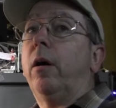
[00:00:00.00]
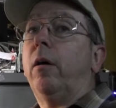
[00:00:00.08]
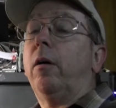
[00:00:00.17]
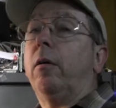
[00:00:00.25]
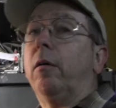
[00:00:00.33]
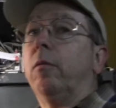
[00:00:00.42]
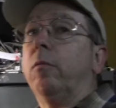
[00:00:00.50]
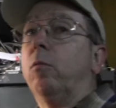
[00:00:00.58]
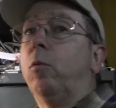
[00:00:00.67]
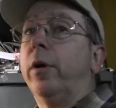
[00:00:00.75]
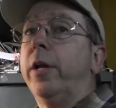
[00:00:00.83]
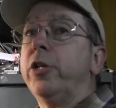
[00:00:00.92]

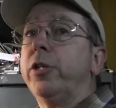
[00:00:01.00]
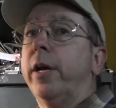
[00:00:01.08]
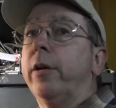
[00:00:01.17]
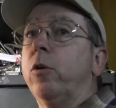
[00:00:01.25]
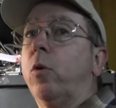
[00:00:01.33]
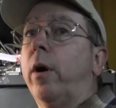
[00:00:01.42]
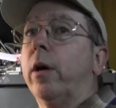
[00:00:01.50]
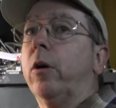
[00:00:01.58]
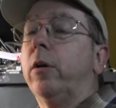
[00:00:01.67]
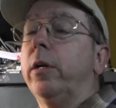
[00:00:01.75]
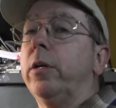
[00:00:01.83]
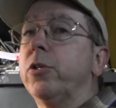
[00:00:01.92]
1 inch hadn't quite
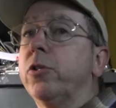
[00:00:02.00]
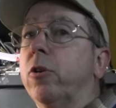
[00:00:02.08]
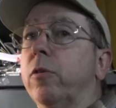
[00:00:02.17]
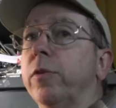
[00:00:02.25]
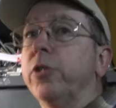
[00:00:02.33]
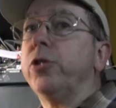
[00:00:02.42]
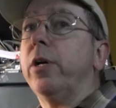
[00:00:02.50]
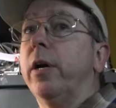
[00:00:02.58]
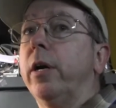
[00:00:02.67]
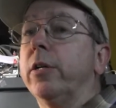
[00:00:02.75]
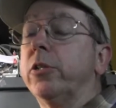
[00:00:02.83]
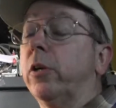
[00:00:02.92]
gone into service
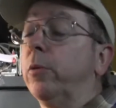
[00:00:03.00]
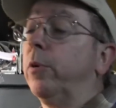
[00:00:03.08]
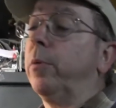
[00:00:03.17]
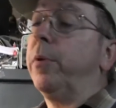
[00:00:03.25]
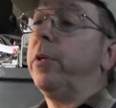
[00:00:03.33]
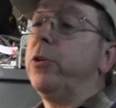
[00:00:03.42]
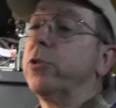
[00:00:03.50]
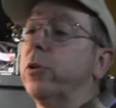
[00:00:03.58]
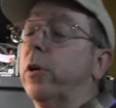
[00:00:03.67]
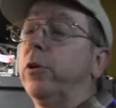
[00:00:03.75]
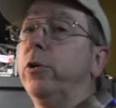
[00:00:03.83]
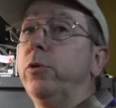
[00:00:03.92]
yet. It certainly would have been used
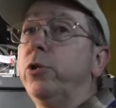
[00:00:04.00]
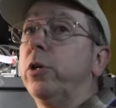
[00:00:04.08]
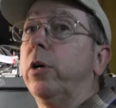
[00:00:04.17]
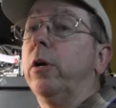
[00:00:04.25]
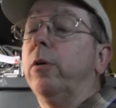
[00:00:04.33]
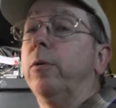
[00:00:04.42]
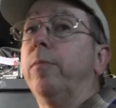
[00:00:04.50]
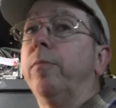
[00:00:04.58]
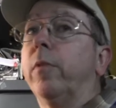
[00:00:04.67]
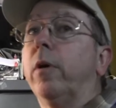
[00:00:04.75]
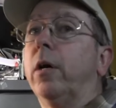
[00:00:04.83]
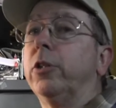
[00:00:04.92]
on a new show.
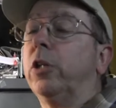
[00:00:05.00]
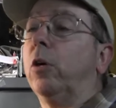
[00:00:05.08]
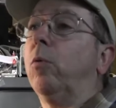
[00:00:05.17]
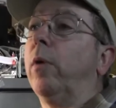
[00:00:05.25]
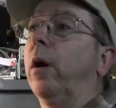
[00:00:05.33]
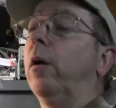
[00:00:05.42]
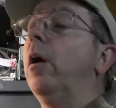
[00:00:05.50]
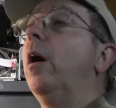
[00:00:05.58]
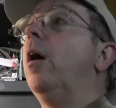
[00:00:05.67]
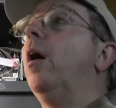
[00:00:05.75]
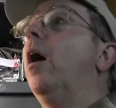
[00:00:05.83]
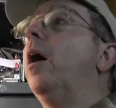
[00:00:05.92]

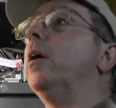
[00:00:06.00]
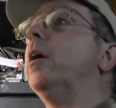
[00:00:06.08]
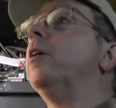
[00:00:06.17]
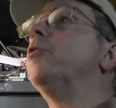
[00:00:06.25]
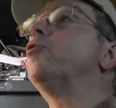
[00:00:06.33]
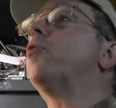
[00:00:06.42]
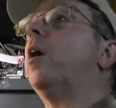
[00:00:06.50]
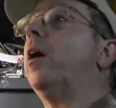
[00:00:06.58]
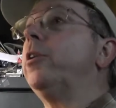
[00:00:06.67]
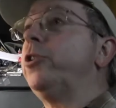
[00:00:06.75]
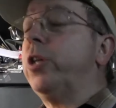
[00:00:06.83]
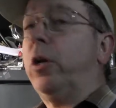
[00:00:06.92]
An
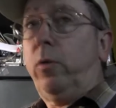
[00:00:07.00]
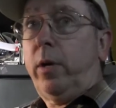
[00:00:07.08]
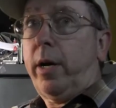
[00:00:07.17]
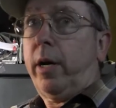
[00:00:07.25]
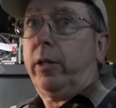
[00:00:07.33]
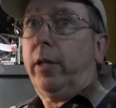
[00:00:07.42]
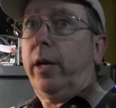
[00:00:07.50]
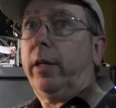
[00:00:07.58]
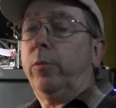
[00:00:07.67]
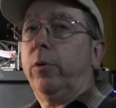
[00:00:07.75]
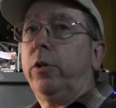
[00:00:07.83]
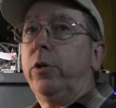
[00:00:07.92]
untried show like that.
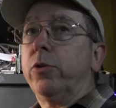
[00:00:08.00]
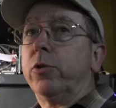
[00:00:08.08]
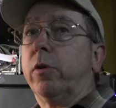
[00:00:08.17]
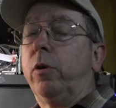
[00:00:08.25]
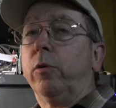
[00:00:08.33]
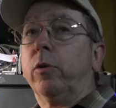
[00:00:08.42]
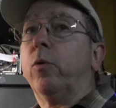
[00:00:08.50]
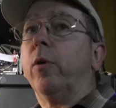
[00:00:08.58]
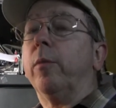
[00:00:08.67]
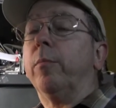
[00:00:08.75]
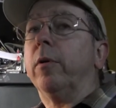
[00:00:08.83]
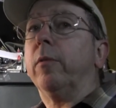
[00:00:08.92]
They would have used their old
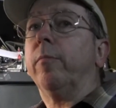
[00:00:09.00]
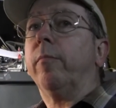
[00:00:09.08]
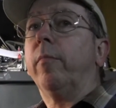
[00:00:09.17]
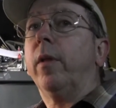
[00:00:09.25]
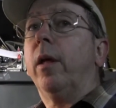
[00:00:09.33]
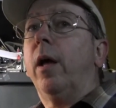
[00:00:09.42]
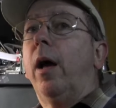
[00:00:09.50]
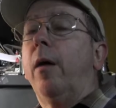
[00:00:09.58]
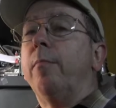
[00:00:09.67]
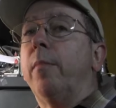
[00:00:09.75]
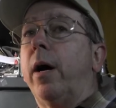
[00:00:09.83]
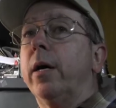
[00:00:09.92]
equipment.
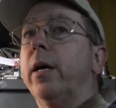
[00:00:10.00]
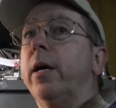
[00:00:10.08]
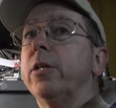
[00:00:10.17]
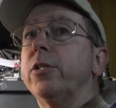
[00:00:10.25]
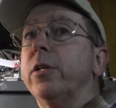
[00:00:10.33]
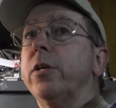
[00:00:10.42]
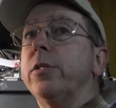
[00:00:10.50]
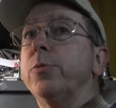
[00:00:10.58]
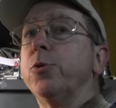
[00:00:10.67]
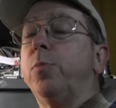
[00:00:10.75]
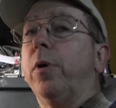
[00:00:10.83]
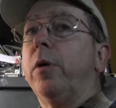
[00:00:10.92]
My guess is
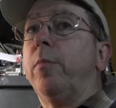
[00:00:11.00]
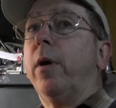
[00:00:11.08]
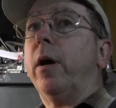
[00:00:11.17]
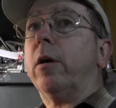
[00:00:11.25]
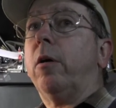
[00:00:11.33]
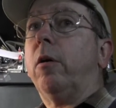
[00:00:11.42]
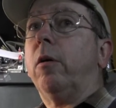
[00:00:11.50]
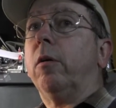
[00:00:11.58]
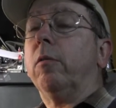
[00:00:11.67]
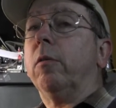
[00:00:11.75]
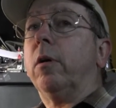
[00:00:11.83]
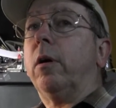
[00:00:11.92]
it was played back
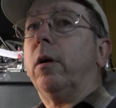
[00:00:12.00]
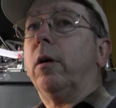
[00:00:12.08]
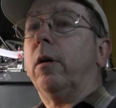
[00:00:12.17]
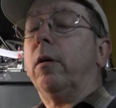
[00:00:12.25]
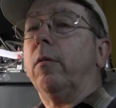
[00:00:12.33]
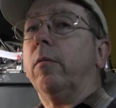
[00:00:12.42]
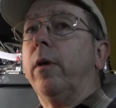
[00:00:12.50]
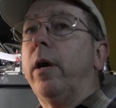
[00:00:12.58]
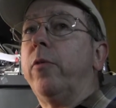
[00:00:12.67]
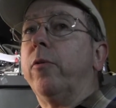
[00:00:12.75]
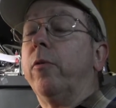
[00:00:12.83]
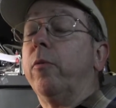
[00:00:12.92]
on
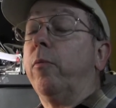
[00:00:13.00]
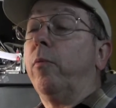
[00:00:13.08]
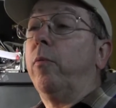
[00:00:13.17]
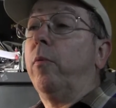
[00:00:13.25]
either